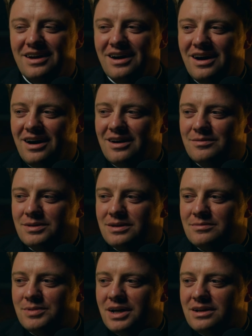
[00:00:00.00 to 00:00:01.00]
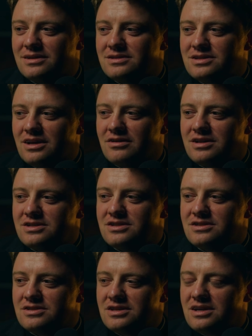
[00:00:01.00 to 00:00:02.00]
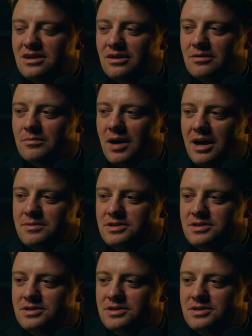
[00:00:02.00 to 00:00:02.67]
But Generation Z, or my